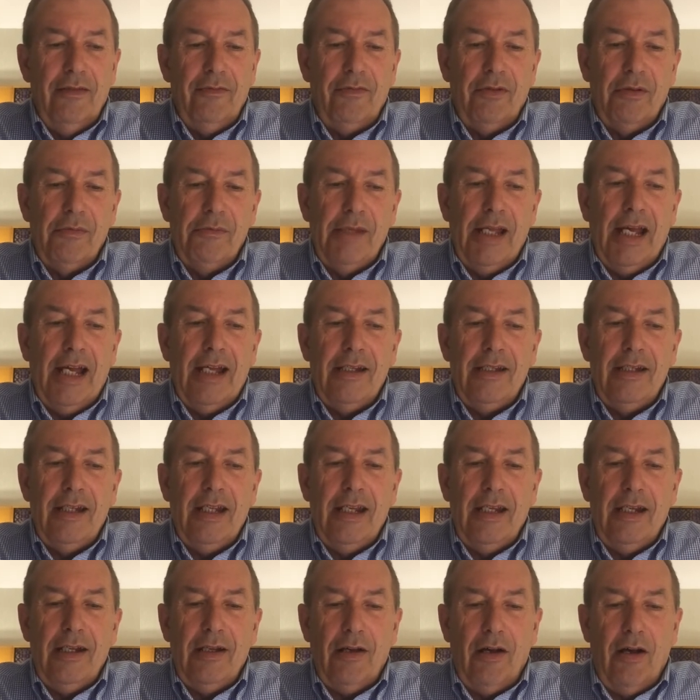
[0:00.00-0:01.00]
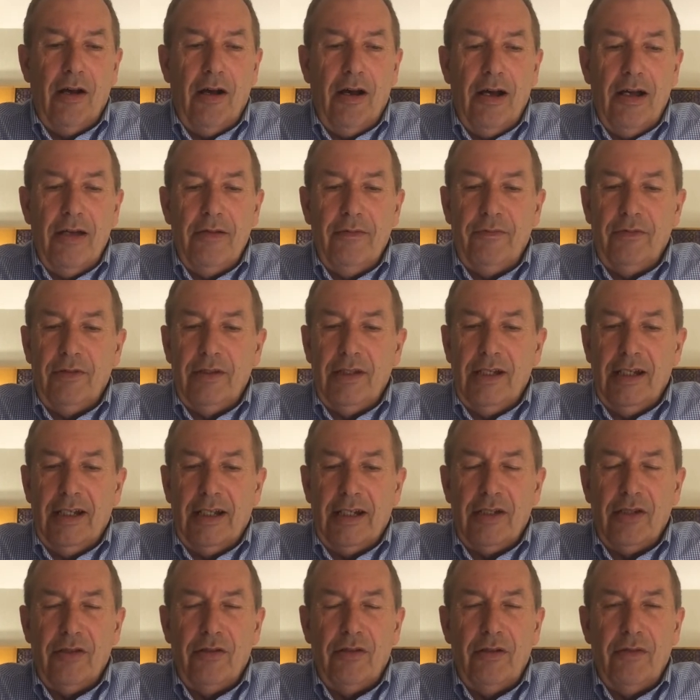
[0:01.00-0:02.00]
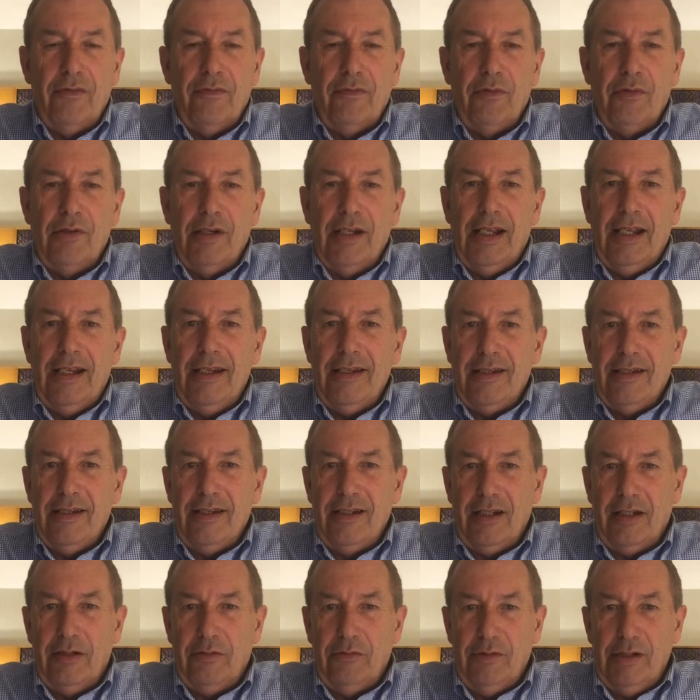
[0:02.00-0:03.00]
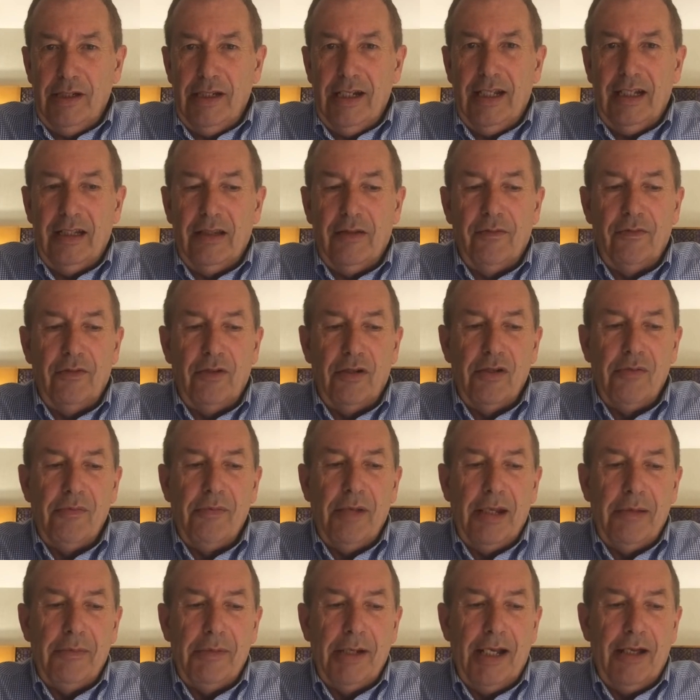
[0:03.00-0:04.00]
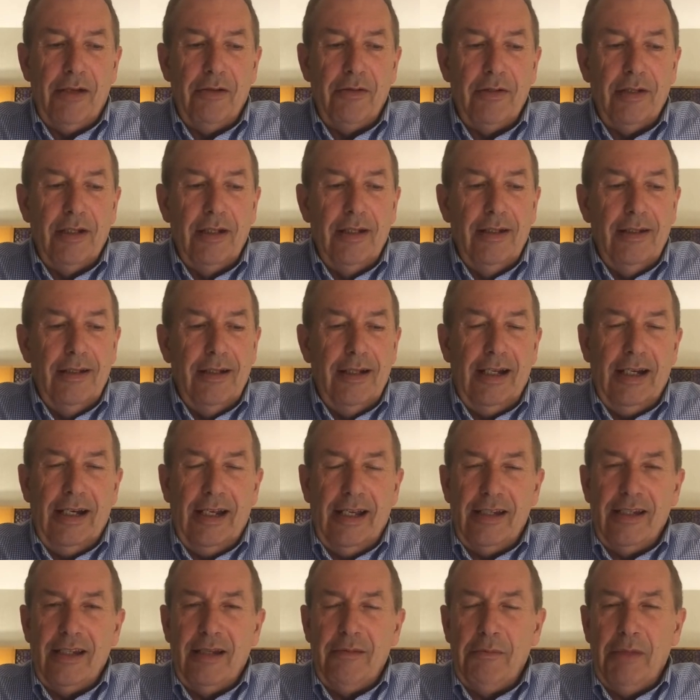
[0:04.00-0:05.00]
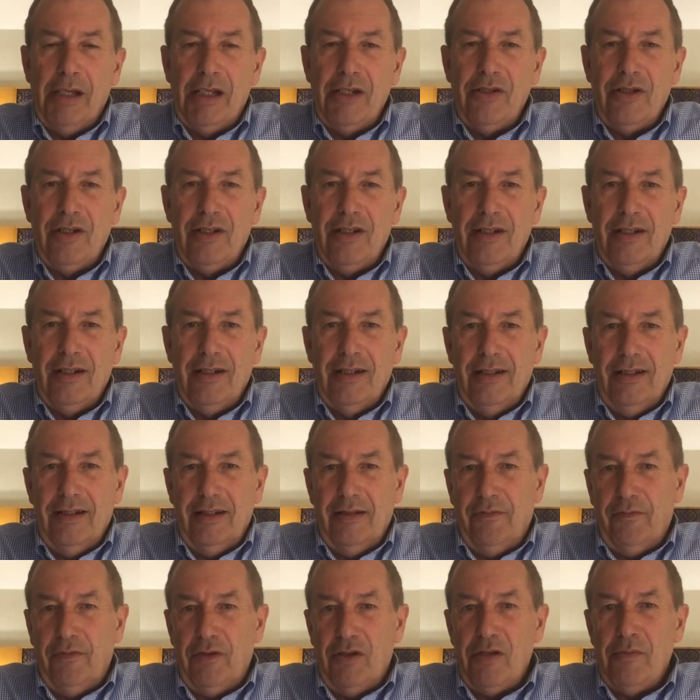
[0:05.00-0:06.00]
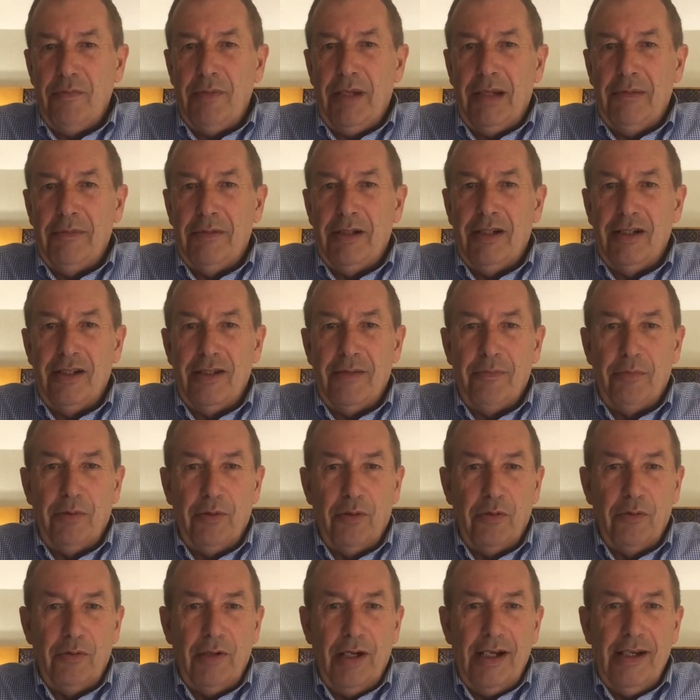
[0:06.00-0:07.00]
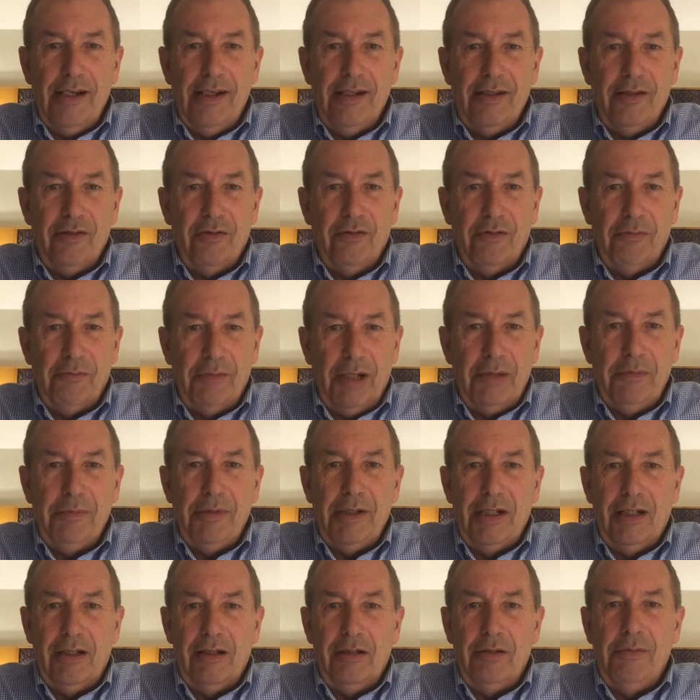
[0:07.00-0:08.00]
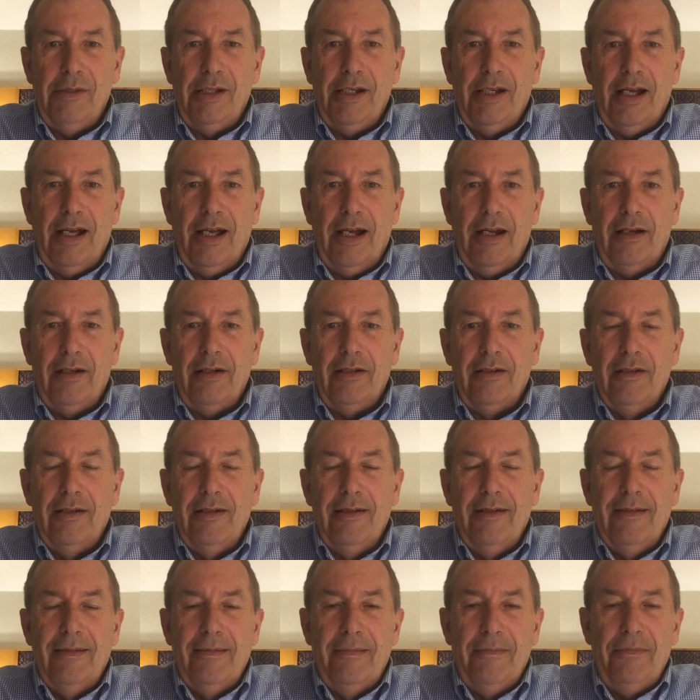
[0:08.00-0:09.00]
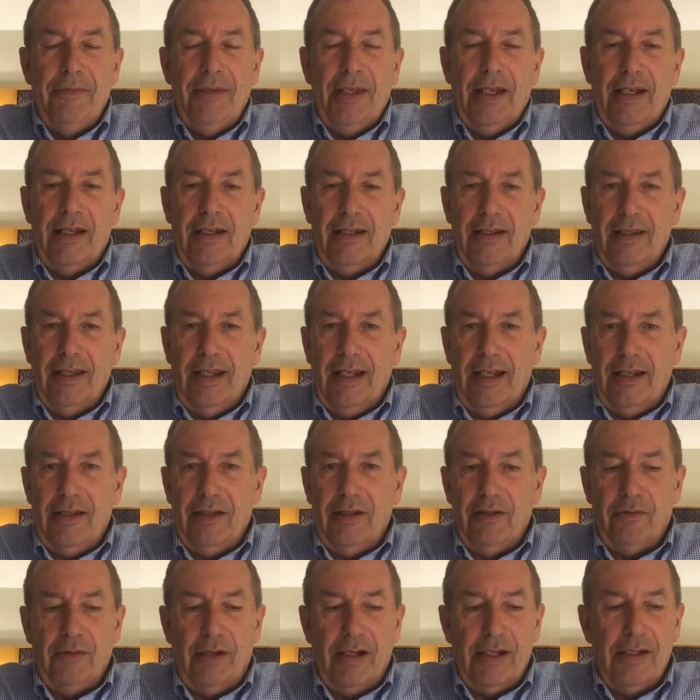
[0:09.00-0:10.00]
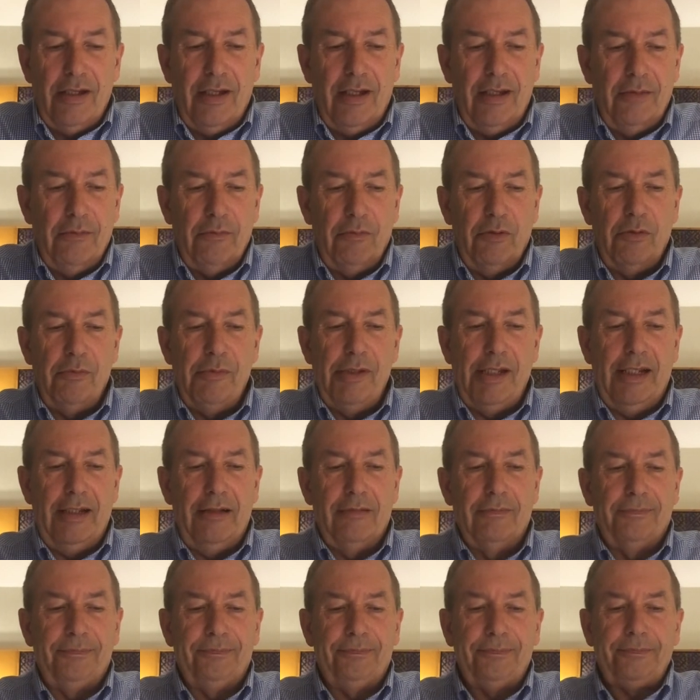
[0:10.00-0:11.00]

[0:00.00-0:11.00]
from that day on for the next 3 or 4 days until we take the first payment out. And as I mentioned, the first payment is prorated, so it might be a little bit higher than the rest of them will be.